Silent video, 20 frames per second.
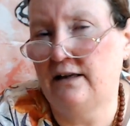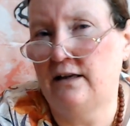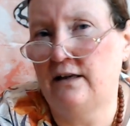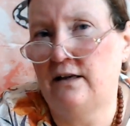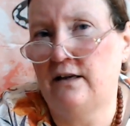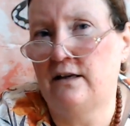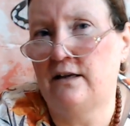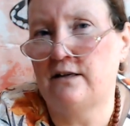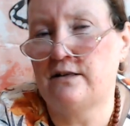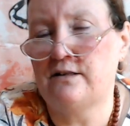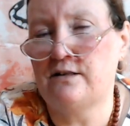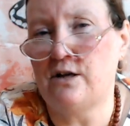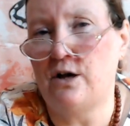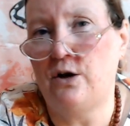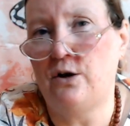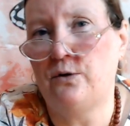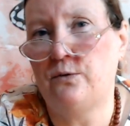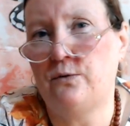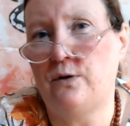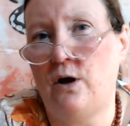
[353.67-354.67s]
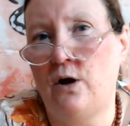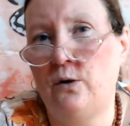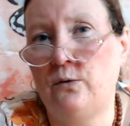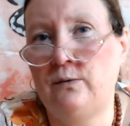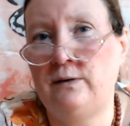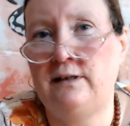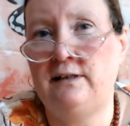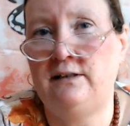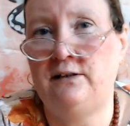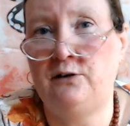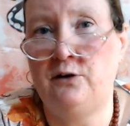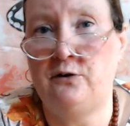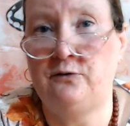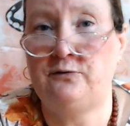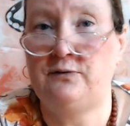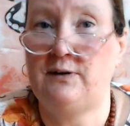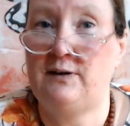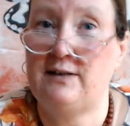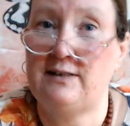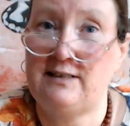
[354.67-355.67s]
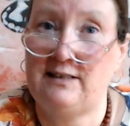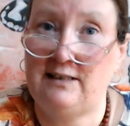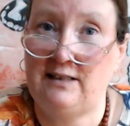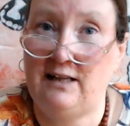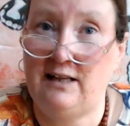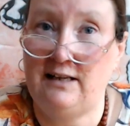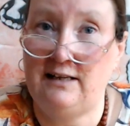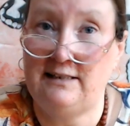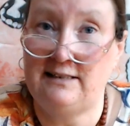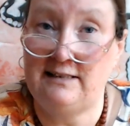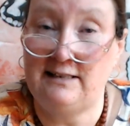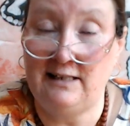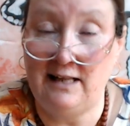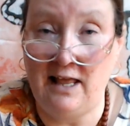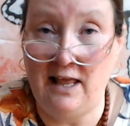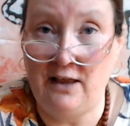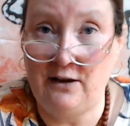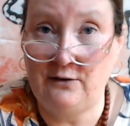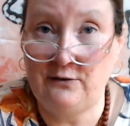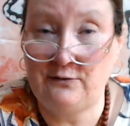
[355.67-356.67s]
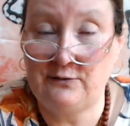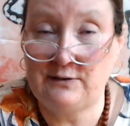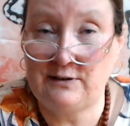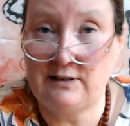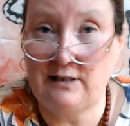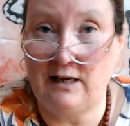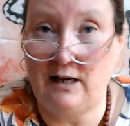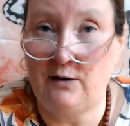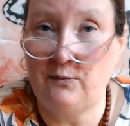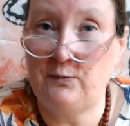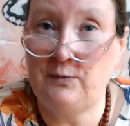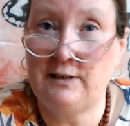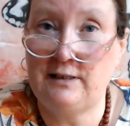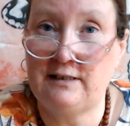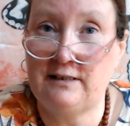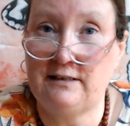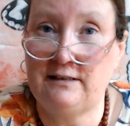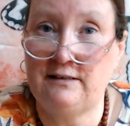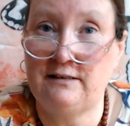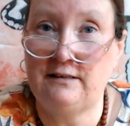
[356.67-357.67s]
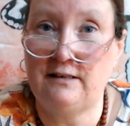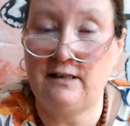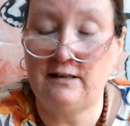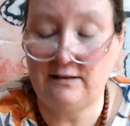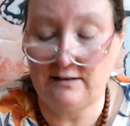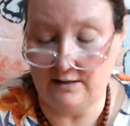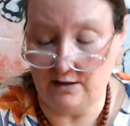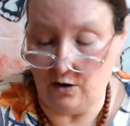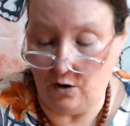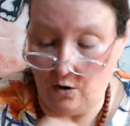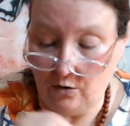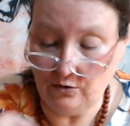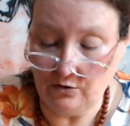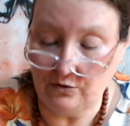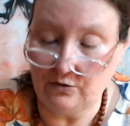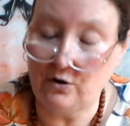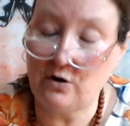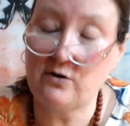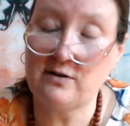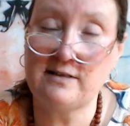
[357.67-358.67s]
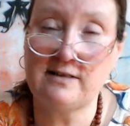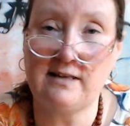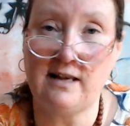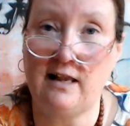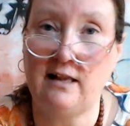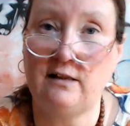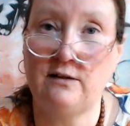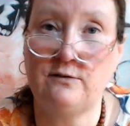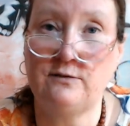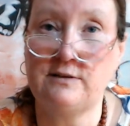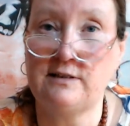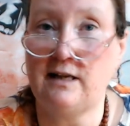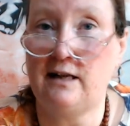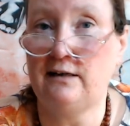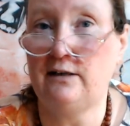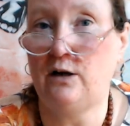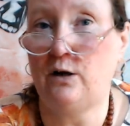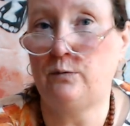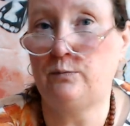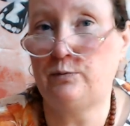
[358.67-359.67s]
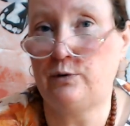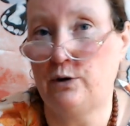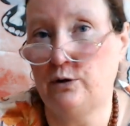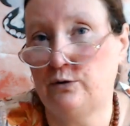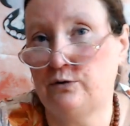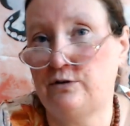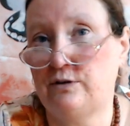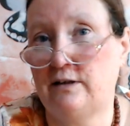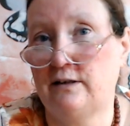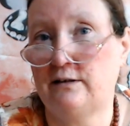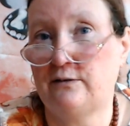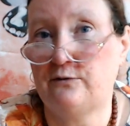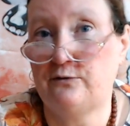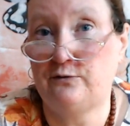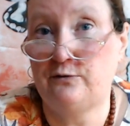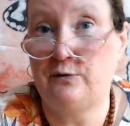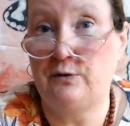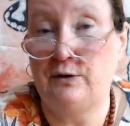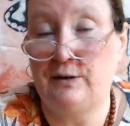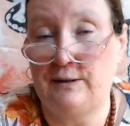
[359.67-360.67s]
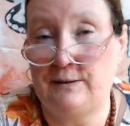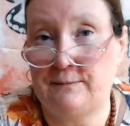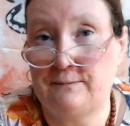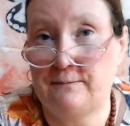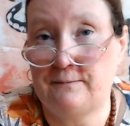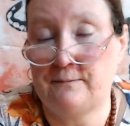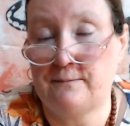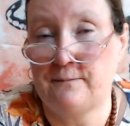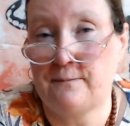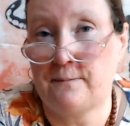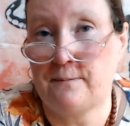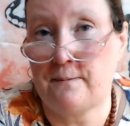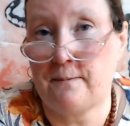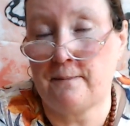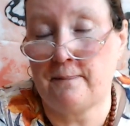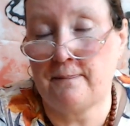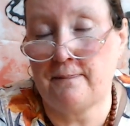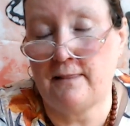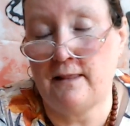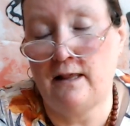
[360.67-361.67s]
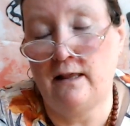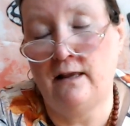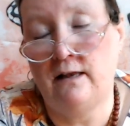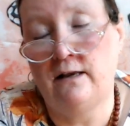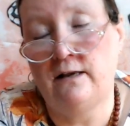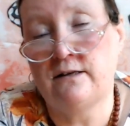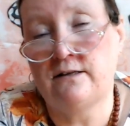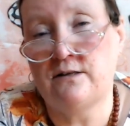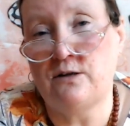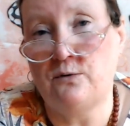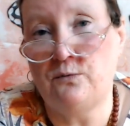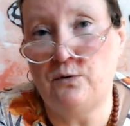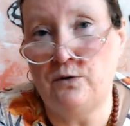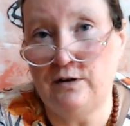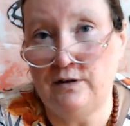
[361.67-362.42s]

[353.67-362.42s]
so only love is left, and we can honour ourselves and our project fully. So what you